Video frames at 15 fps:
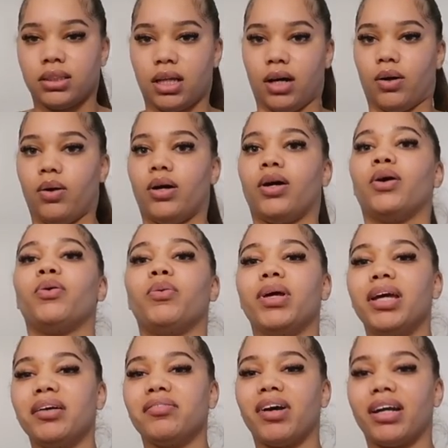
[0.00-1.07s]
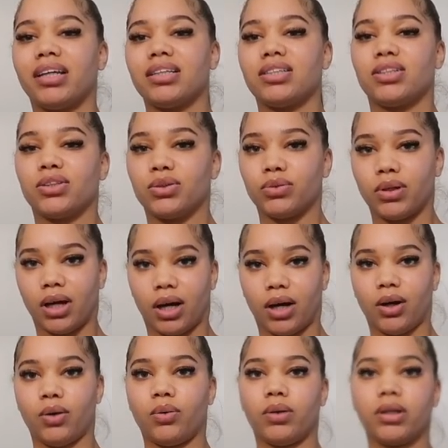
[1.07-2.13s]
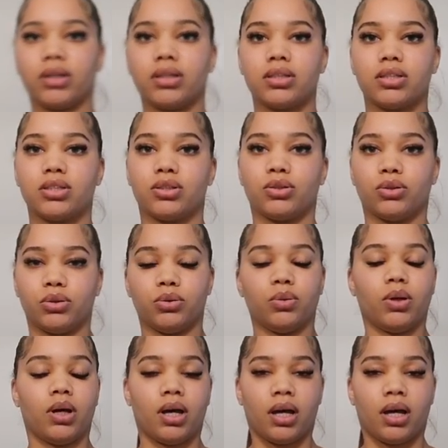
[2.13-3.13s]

so we get ready to go to